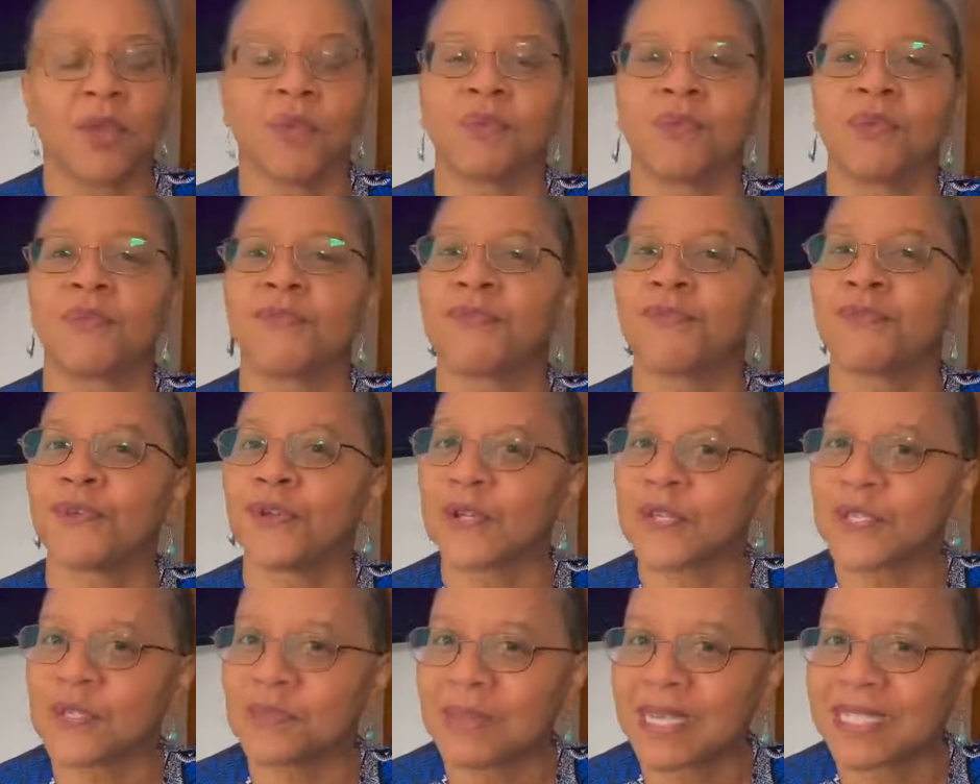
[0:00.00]
We
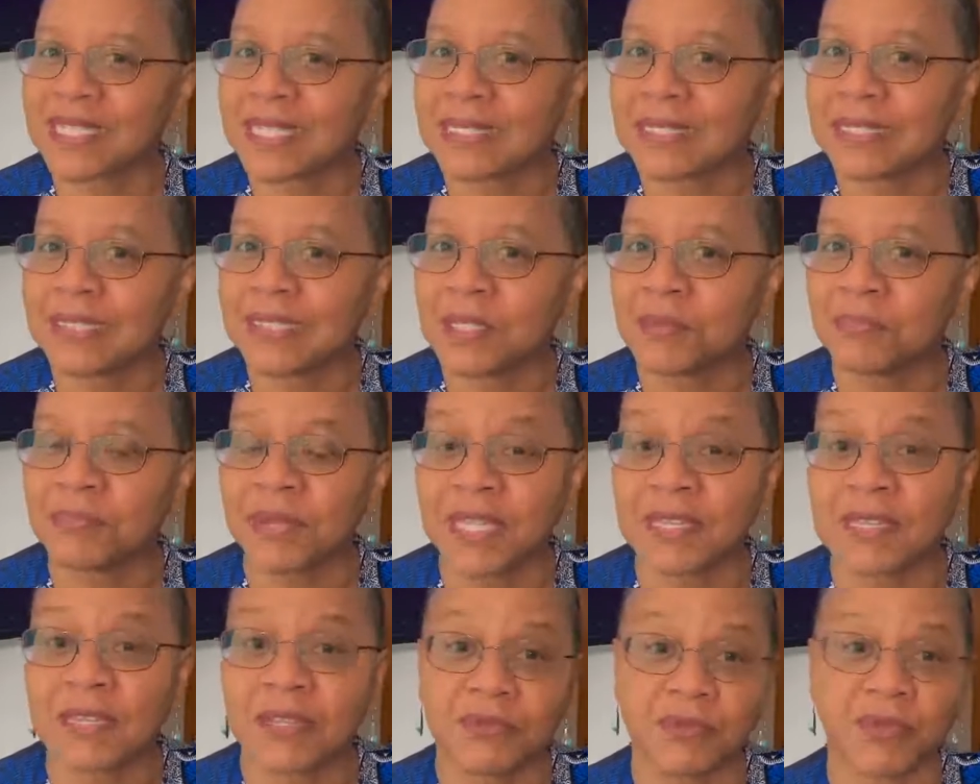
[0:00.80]
first met at
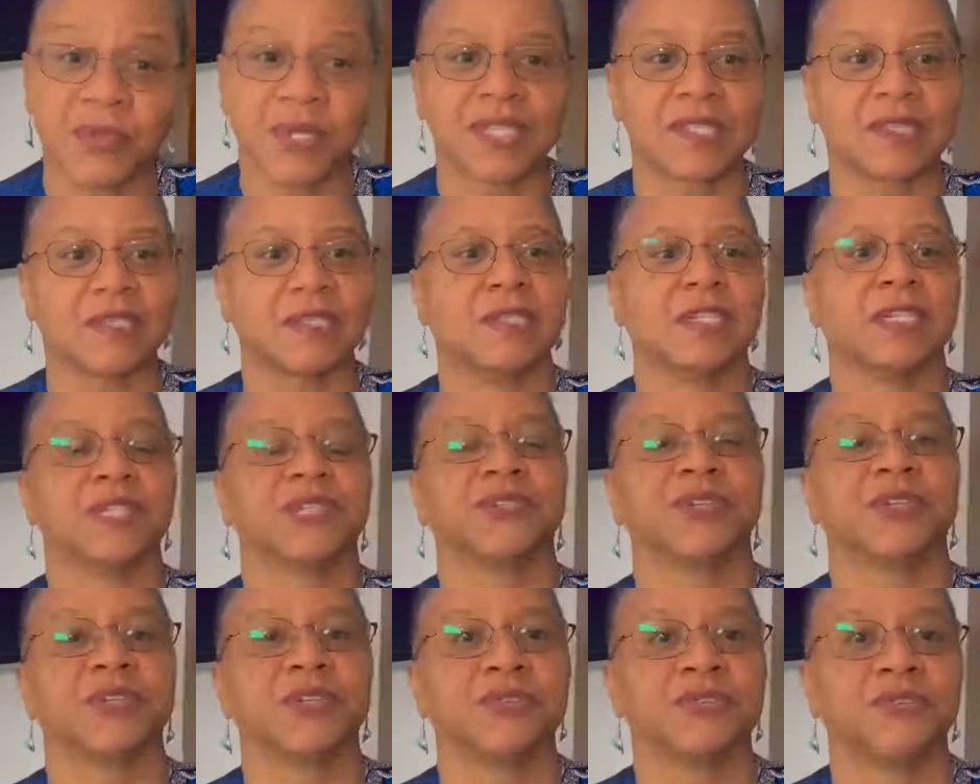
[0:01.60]
Independent Voices
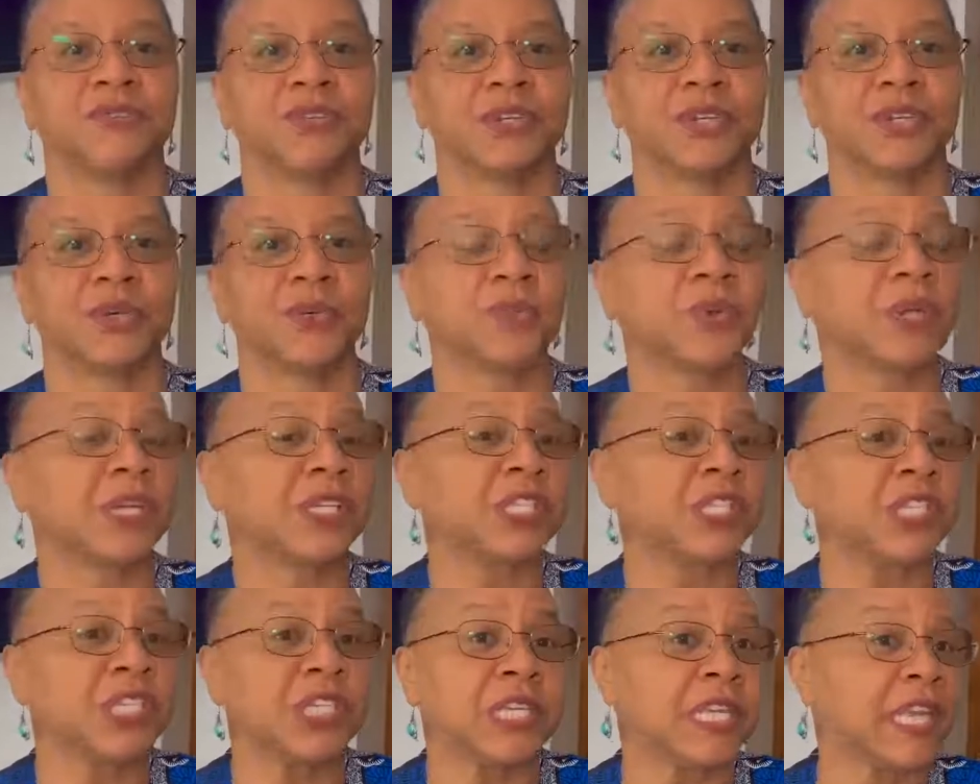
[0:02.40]
Literary Fair
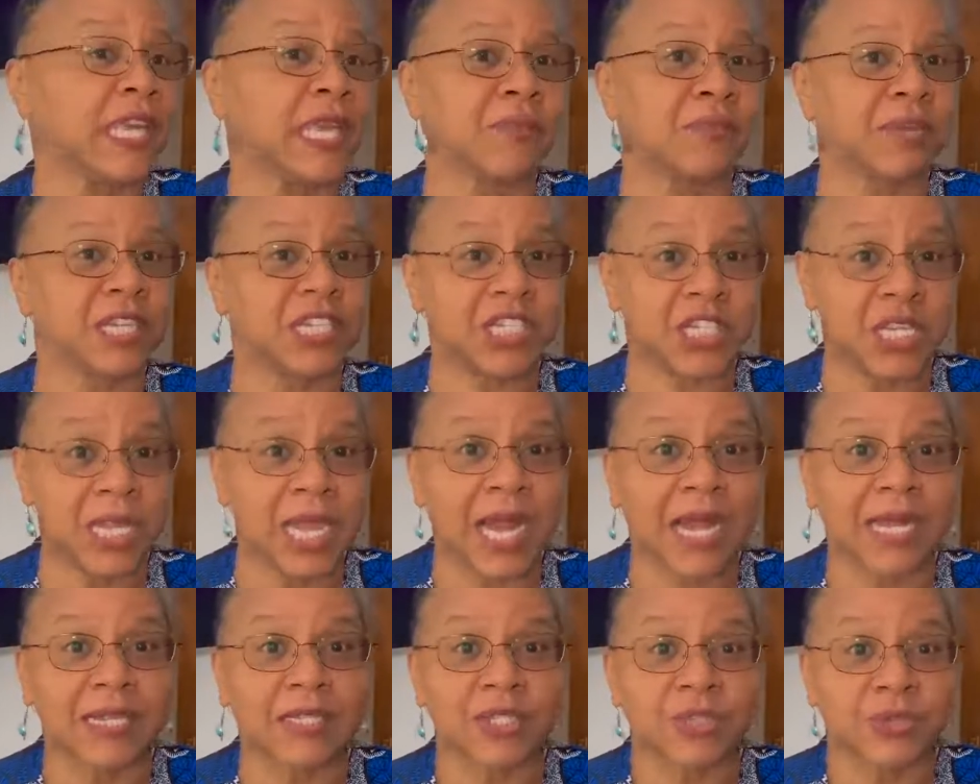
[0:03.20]
when she came and she
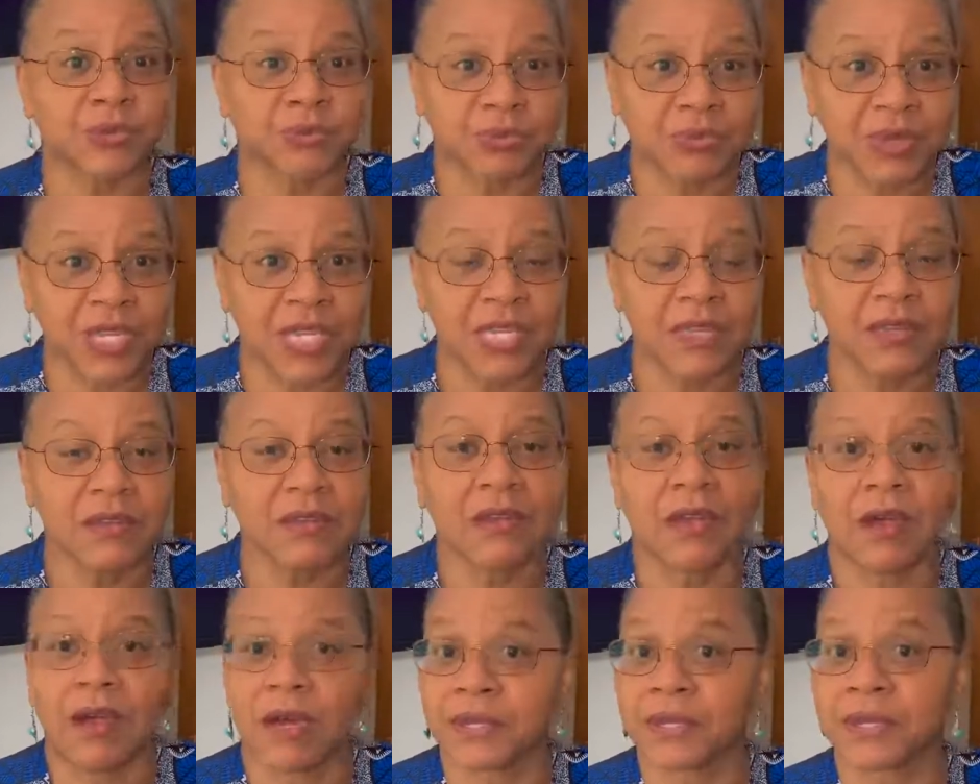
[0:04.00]
asked to read
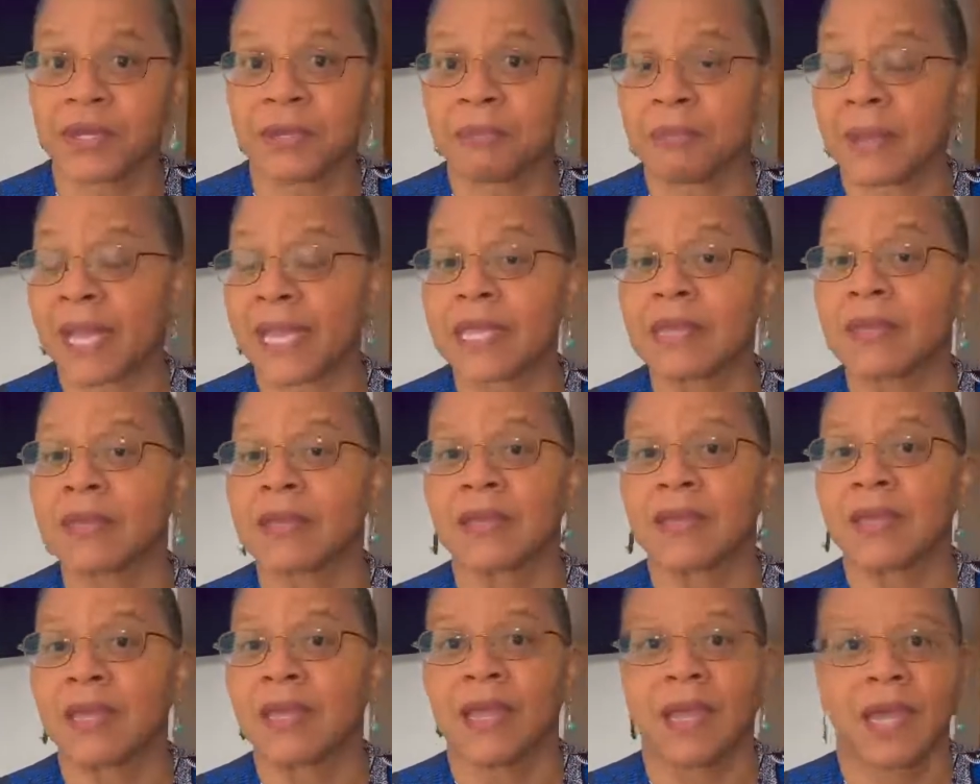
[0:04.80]
on the mic,
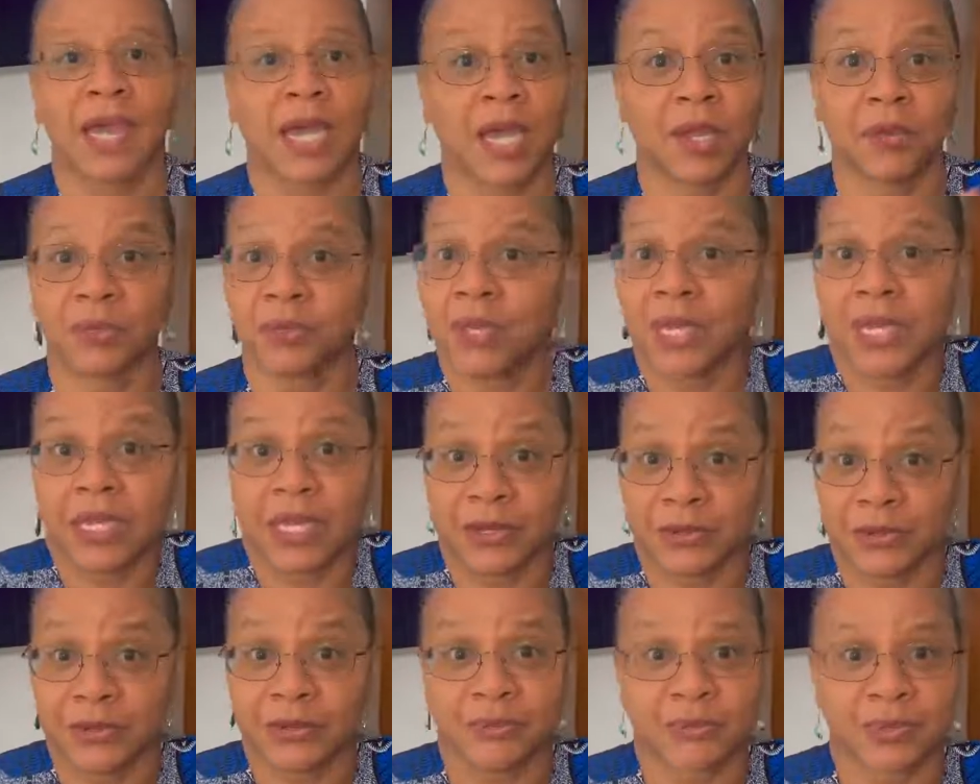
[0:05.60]
and we
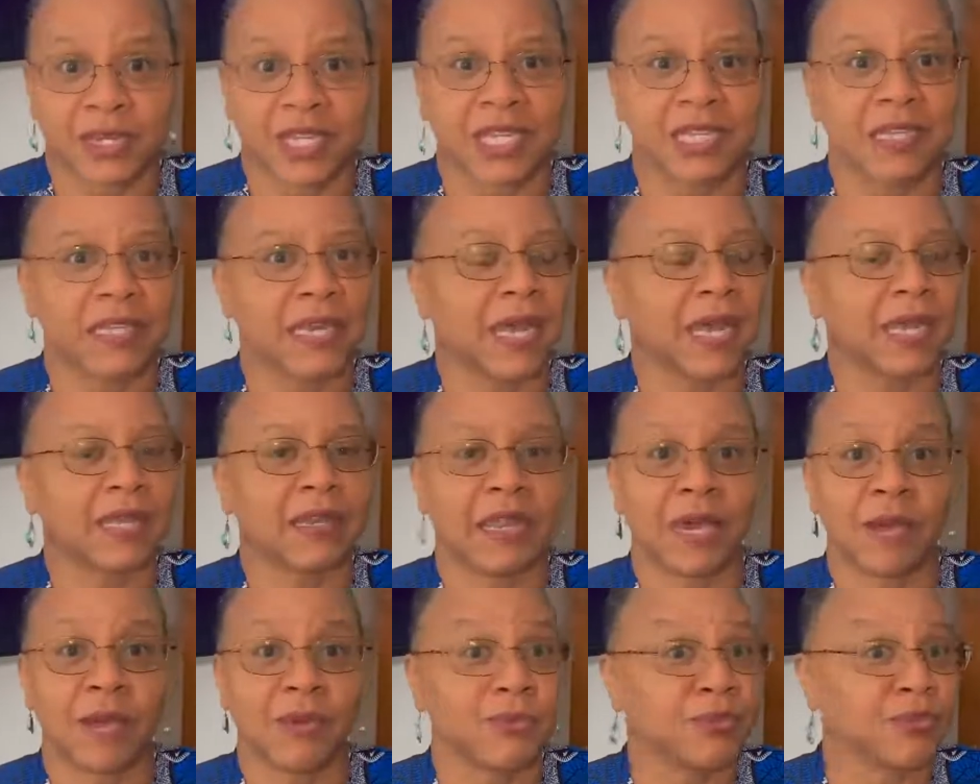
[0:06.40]
let her read, and
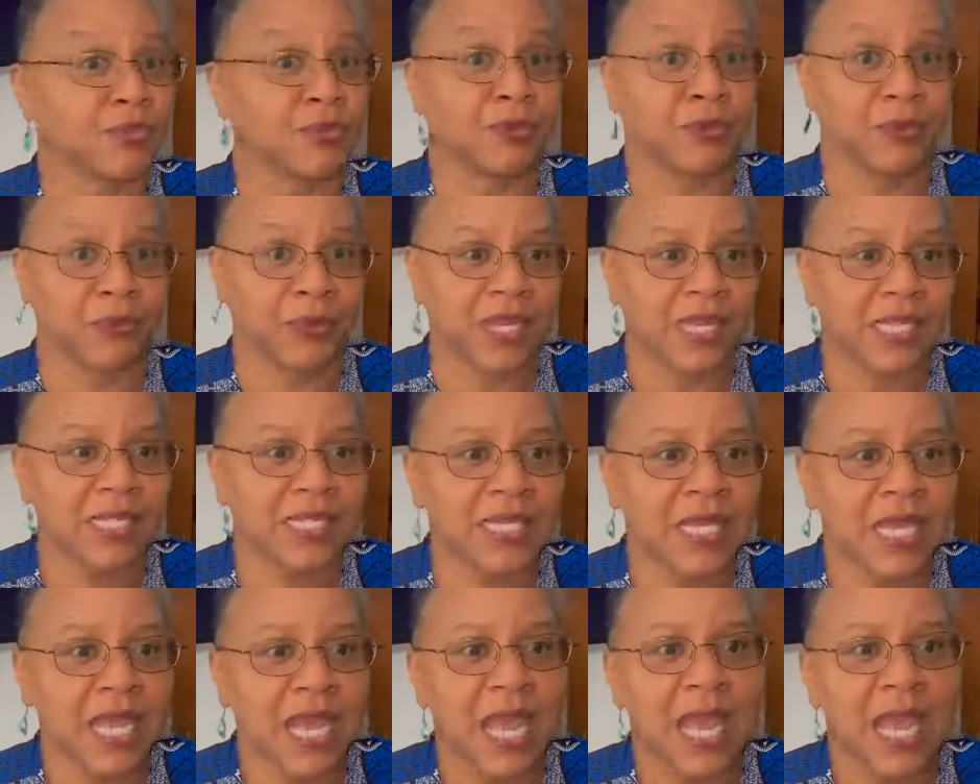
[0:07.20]
that was great.